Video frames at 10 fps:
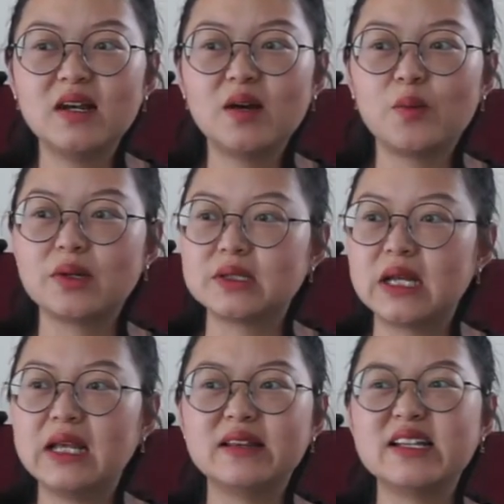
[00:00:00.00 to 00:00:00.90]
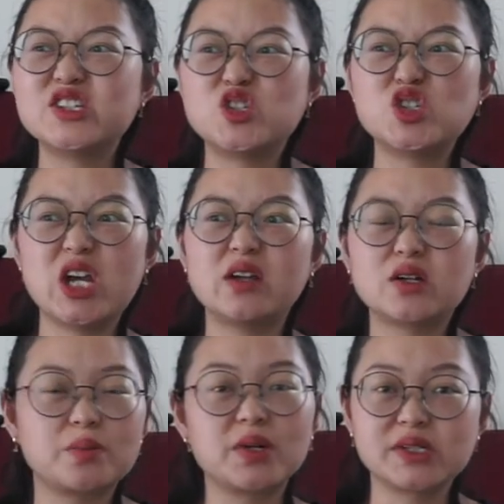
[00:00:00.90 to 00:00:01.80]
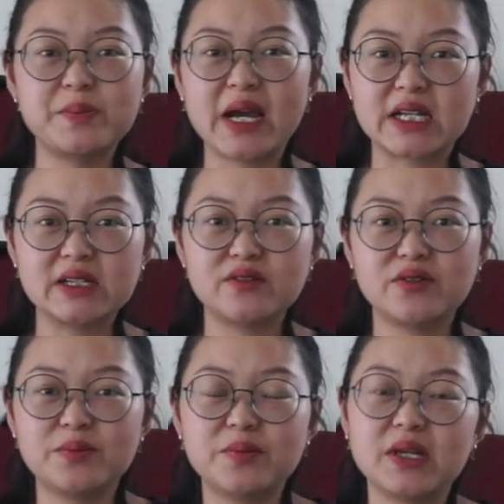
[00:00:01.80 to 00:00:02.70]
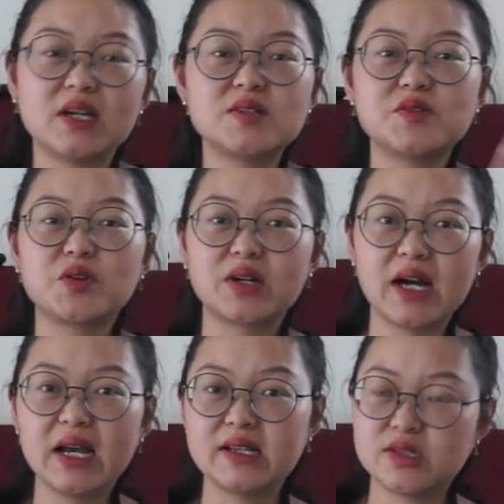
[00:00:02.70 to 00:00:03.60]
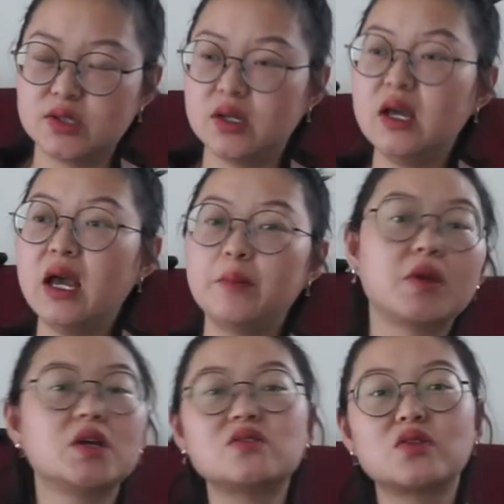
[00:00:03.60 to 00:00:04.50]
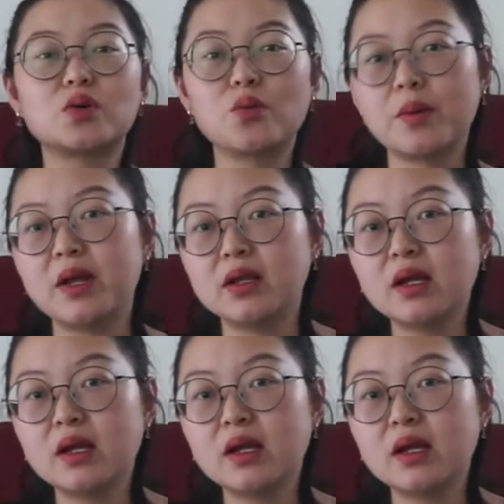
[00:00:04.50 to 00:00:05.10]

what in this gender perspective because you're guys and because you're women.